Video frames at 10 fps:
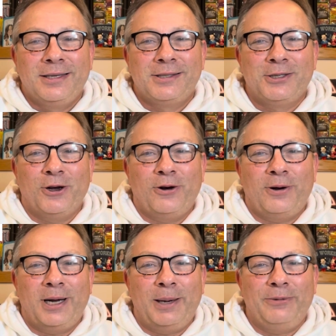
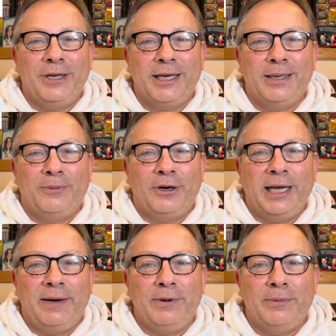So I'm thinking about
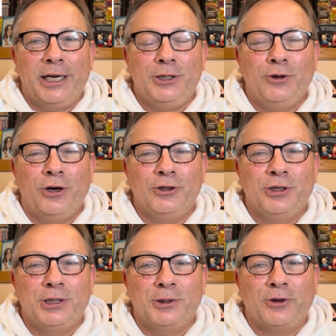having my 200
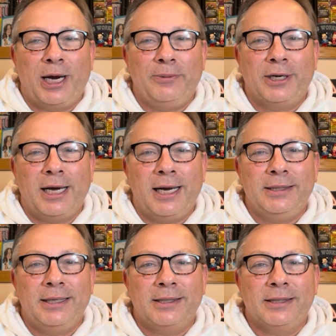subscriber
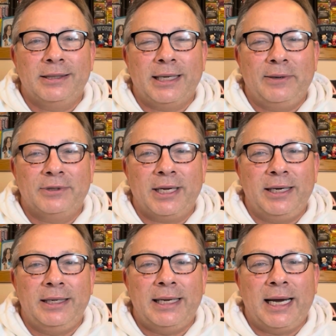contest because I was kind
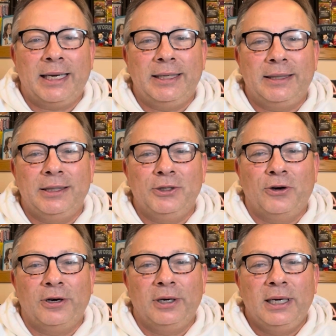of knocking on the
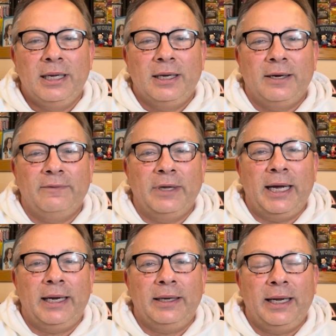door of
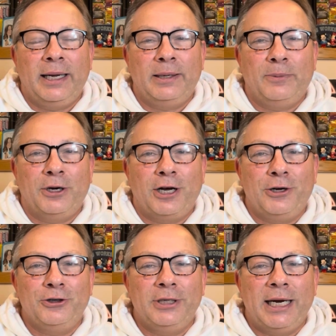that at about
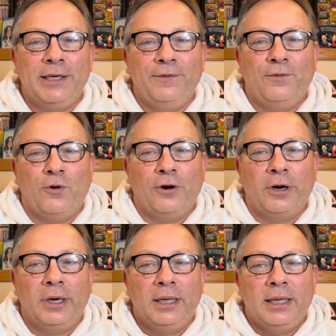
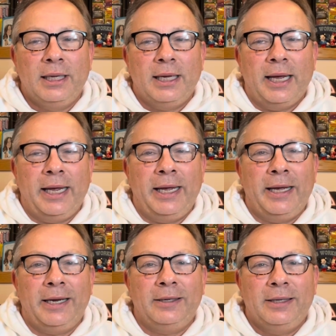194.
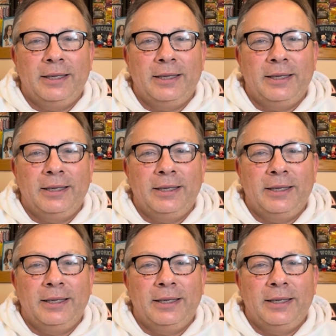And